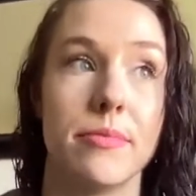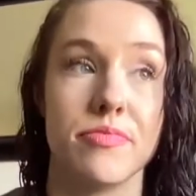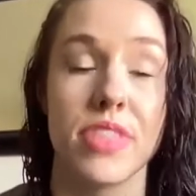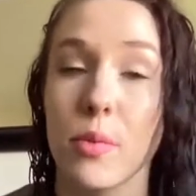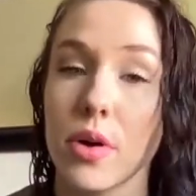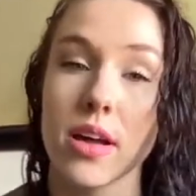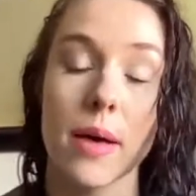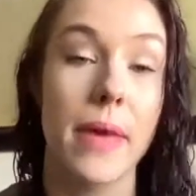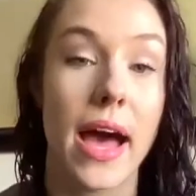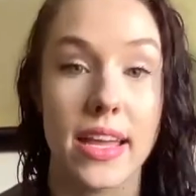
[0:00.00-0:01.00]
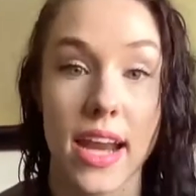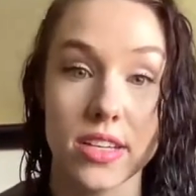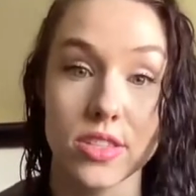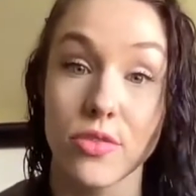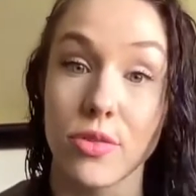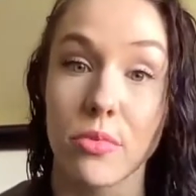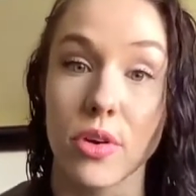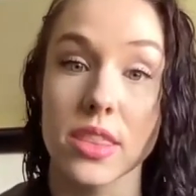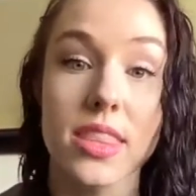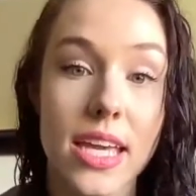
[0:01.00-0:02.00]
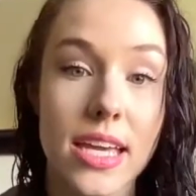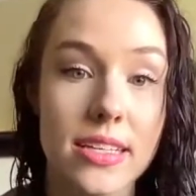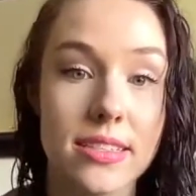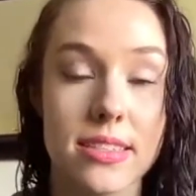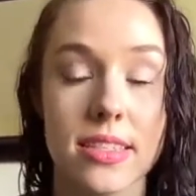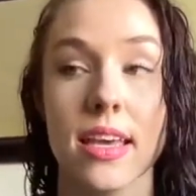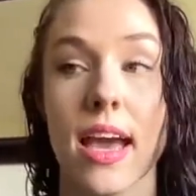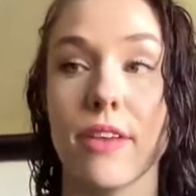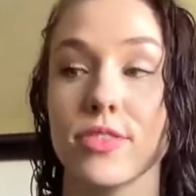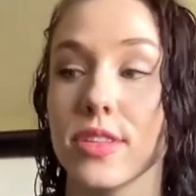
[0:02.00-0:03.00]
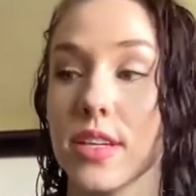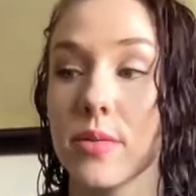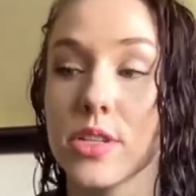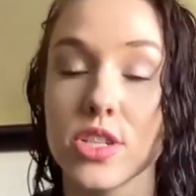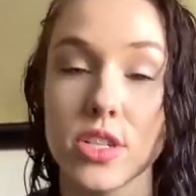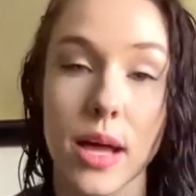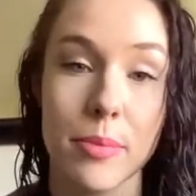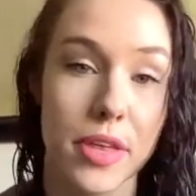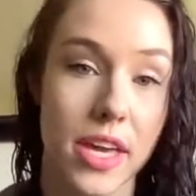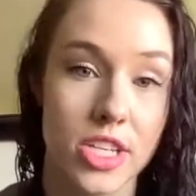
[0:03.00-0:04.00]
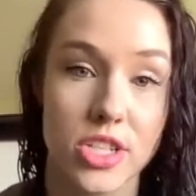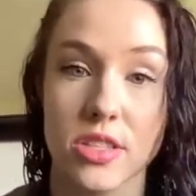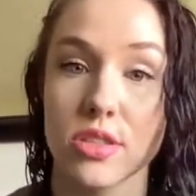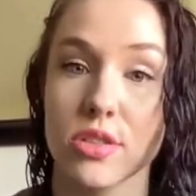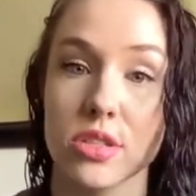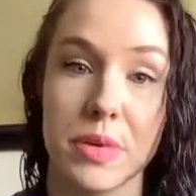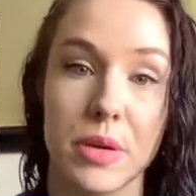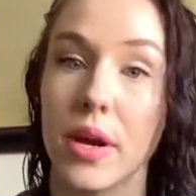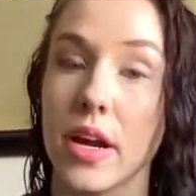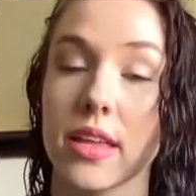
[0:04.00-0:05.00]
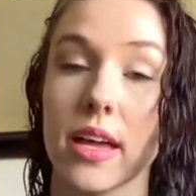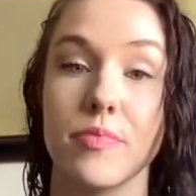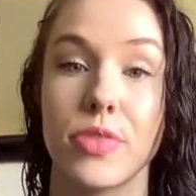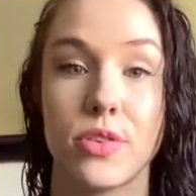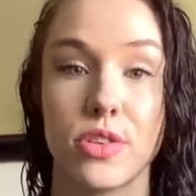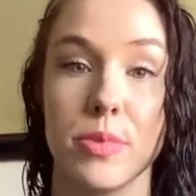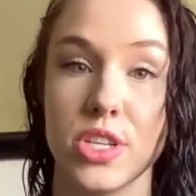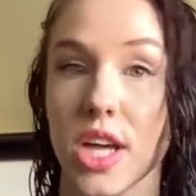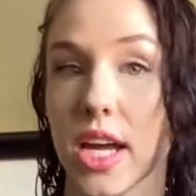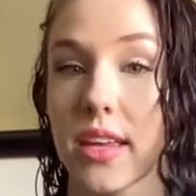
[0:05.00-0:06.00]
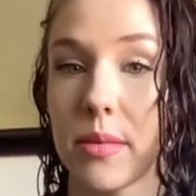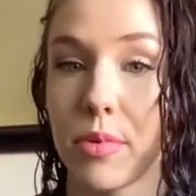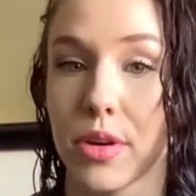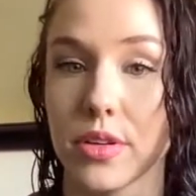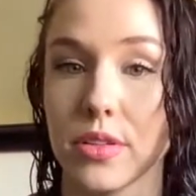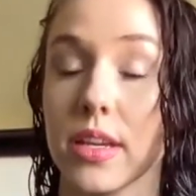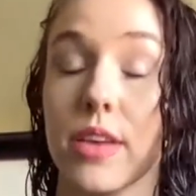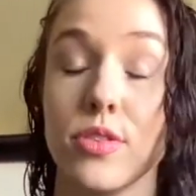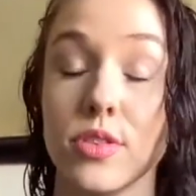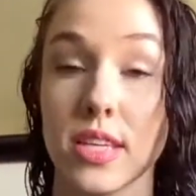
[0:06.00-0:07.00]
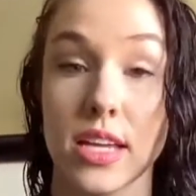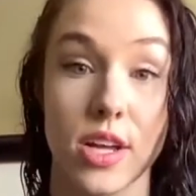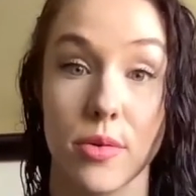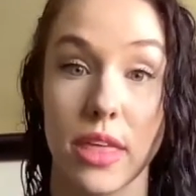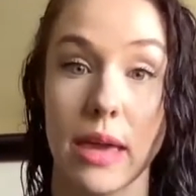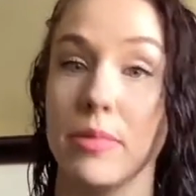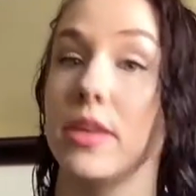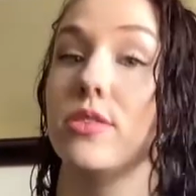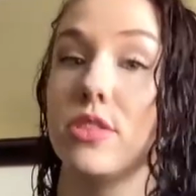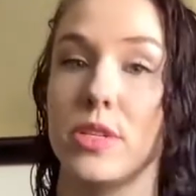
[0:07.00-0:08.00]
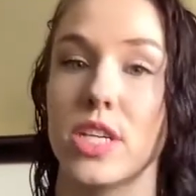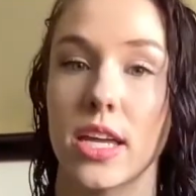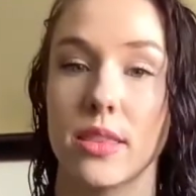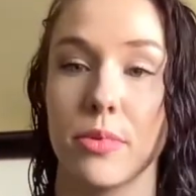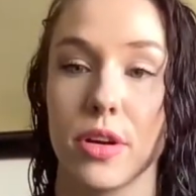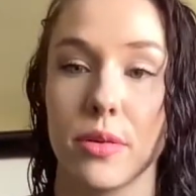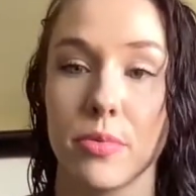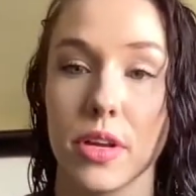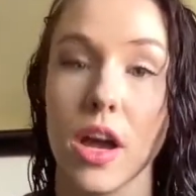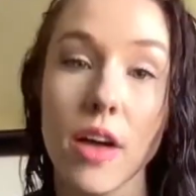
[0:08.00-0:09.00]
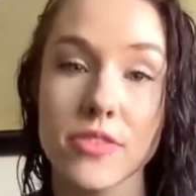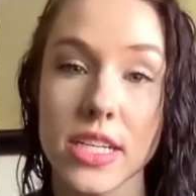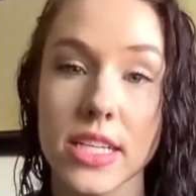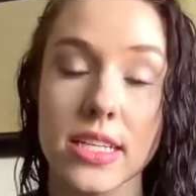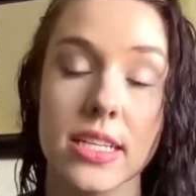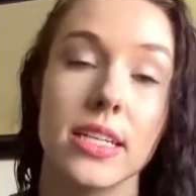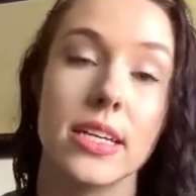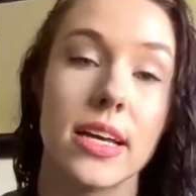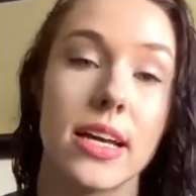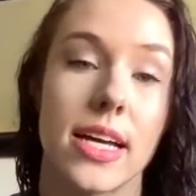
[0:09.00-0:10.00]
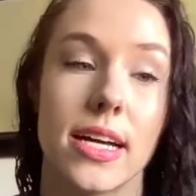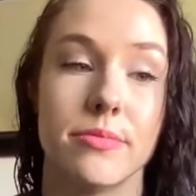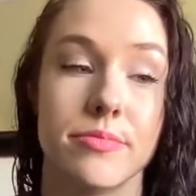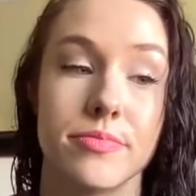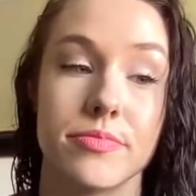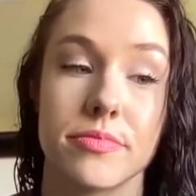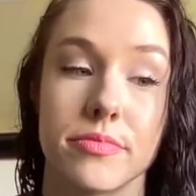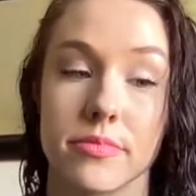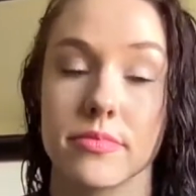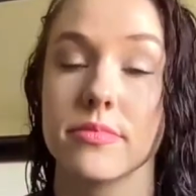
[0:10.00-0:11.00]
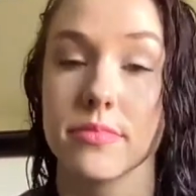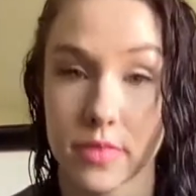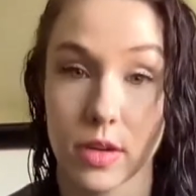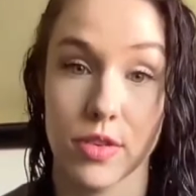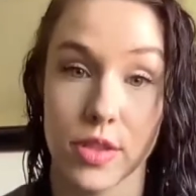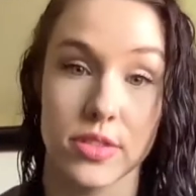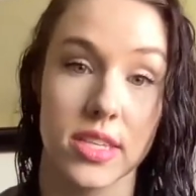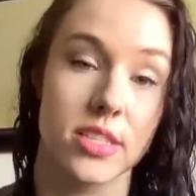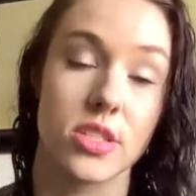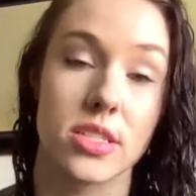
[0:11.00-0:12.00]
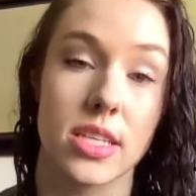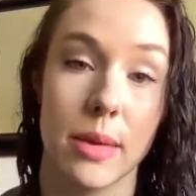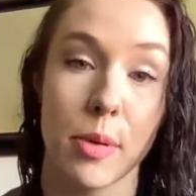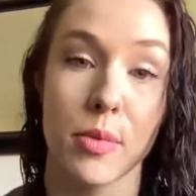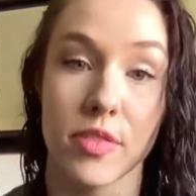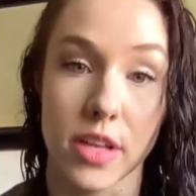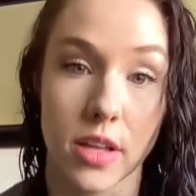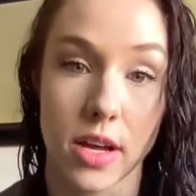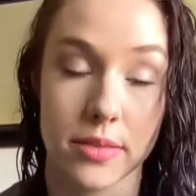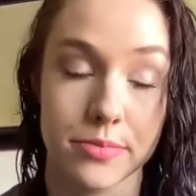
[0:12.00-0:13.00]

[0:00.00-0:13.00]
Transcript: They will come back and ask you for more things after the original application. So just be aware that you should be checking the portal. If you decide to go with KB, you should be checking the portal pretty often for those things, just to keep it moving along.